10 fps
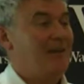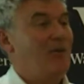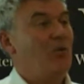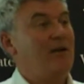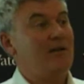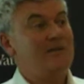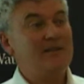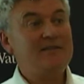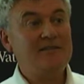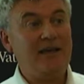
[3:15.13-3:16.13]
Well,
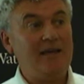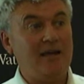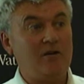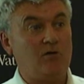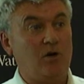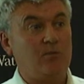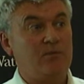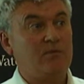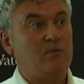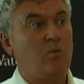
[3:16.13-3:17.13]
next day I got up,
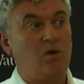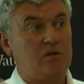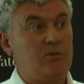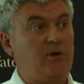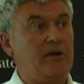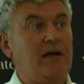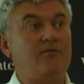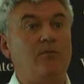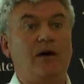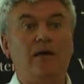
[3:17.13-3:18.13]
walked about
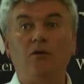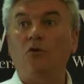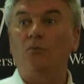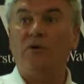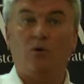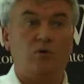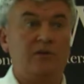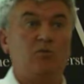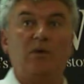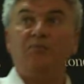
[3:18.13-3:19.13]
half a mile, and lo and behold
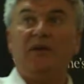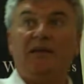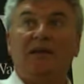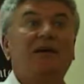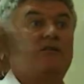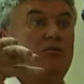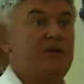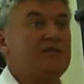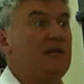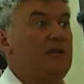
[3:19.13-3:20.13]
in Whitby there
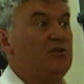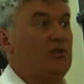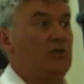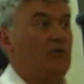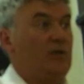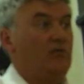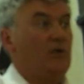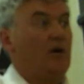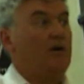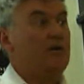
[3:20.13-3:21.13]
is an ancient
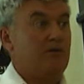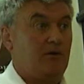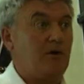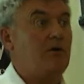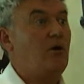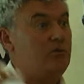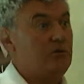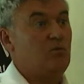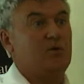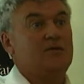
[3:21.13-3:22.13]
graveyard and there are
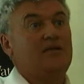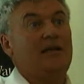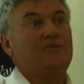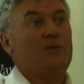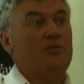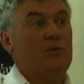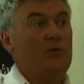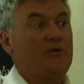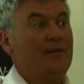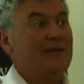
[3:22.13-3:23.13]
101 steps up
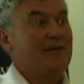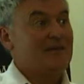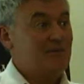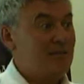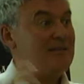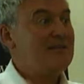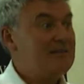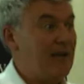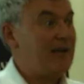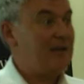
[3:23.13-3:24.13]
to it. So that's
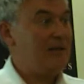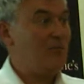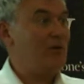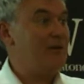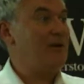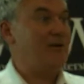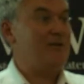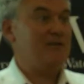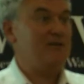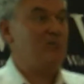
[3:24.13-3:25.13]
exactly where he got
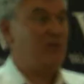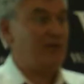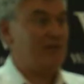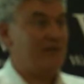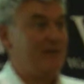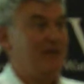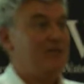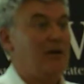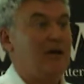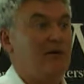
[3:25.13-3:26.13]
his inspiration
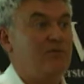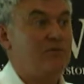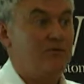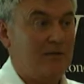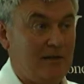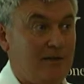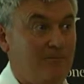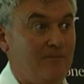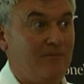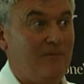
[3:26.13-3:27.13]
to have
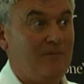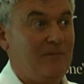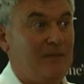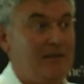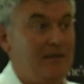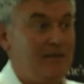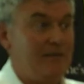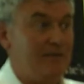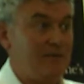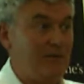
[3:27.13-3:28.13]

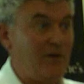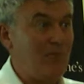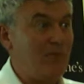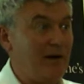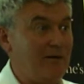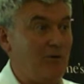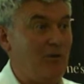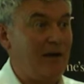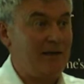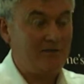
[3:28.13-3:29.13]
the vampire
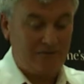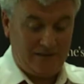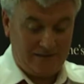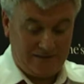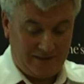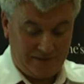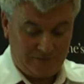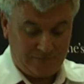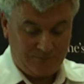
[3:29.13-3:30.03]
arrive in England.